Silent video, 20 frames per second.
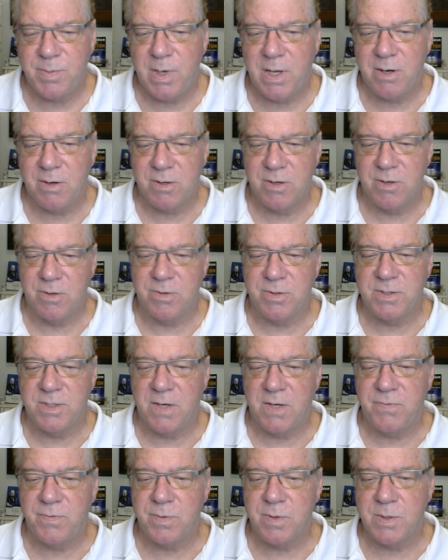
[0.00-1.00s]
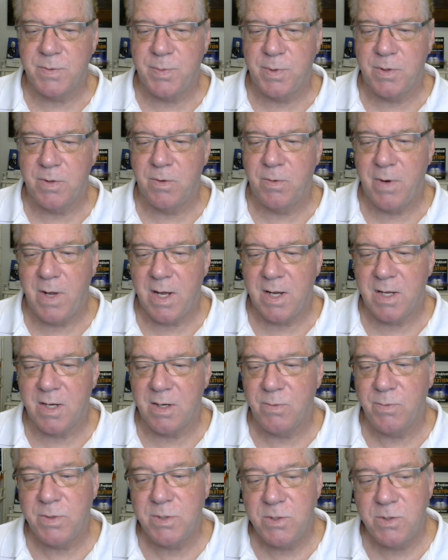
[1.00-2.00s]
about our current state from the Spirit of
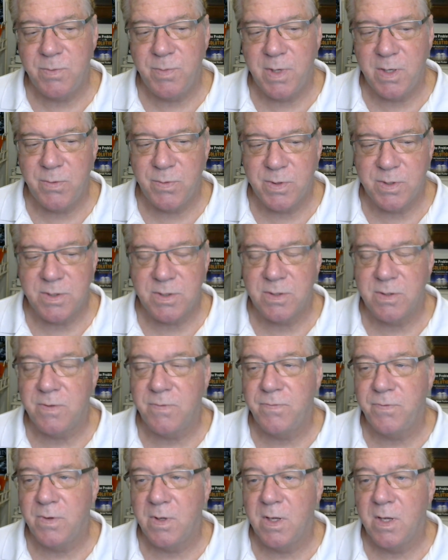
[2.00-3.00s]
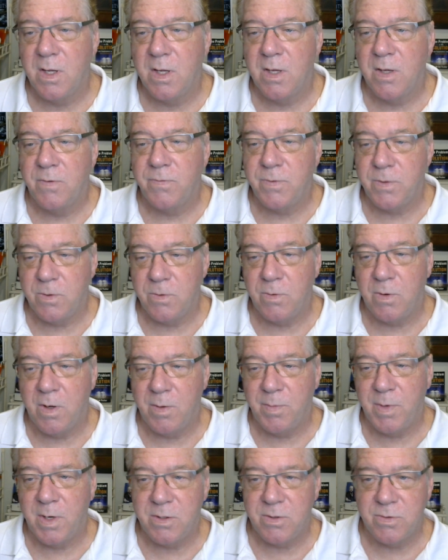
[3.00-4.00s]
Rakan, which you may wish to view
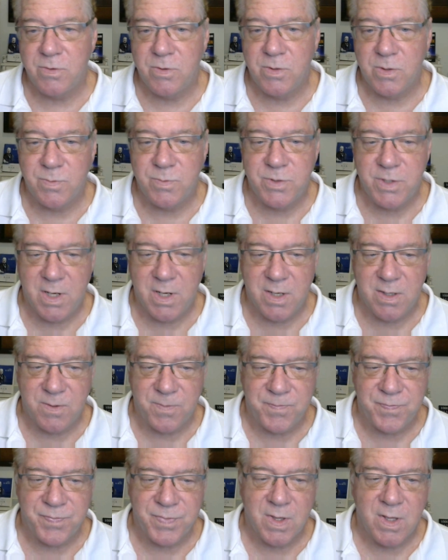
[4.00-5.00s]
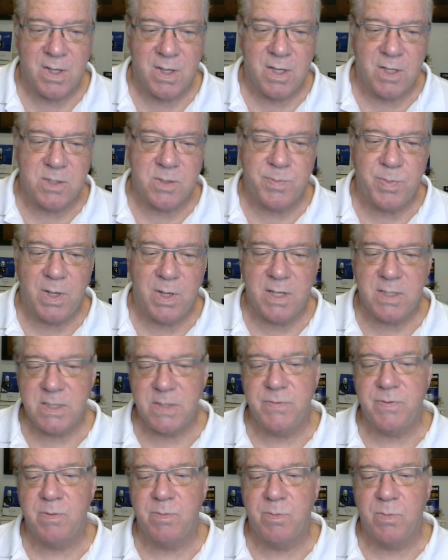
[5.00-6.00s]
on my YouTube channel. It supplies
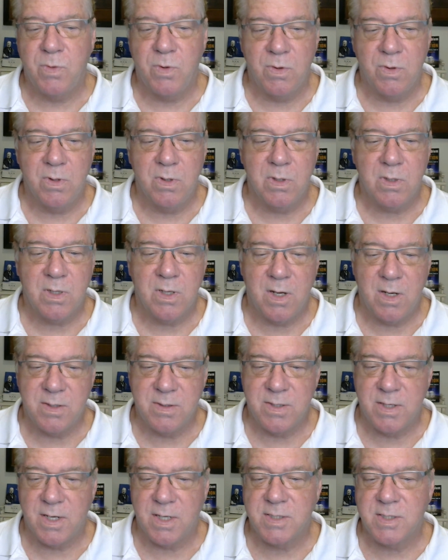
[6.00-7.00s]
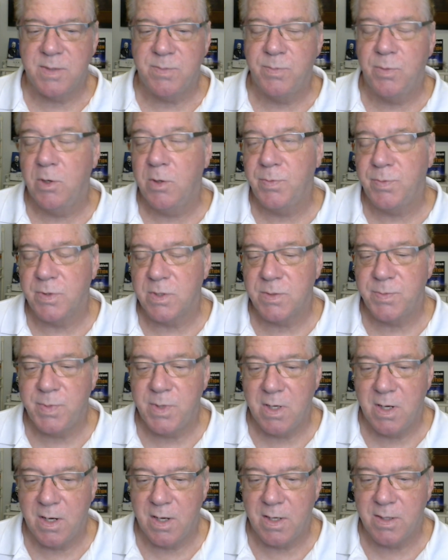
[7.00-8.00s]
even more context and purpose
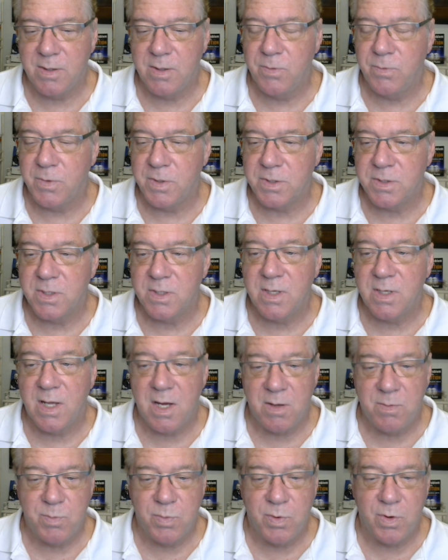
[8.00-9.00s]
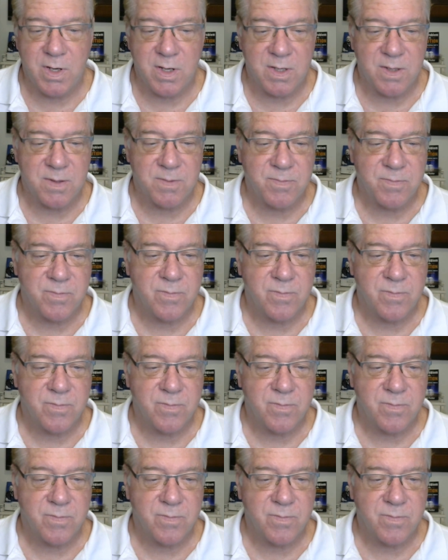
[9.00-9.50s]
behind the recent outbreak.